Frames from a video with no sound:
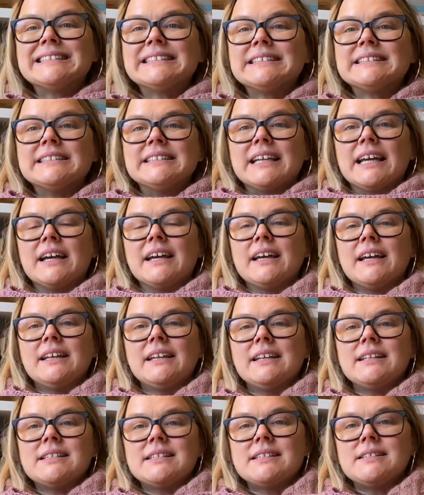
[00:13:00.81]
Yeah, and
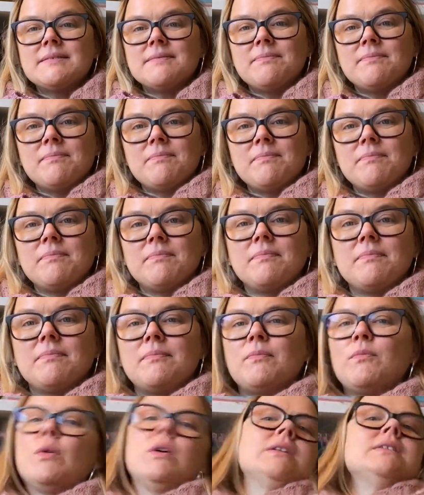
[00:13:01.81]
it's,
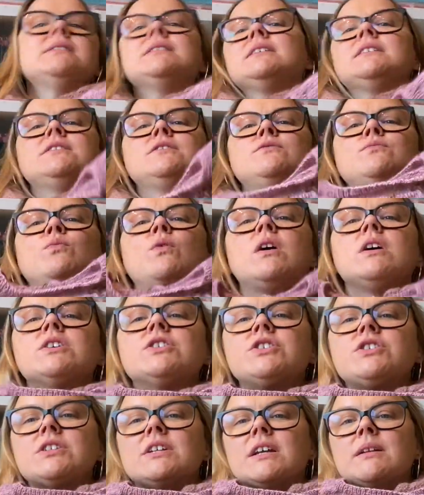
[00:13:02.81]
once it's
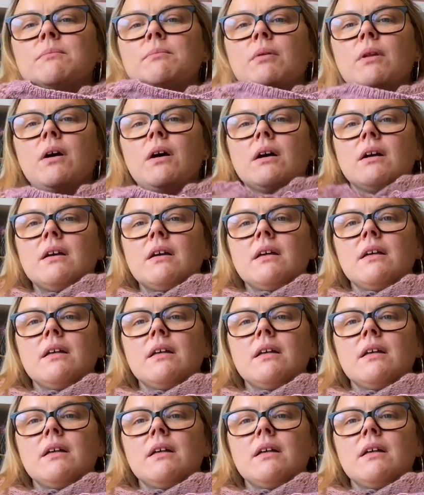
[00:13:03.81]
washed and blocked,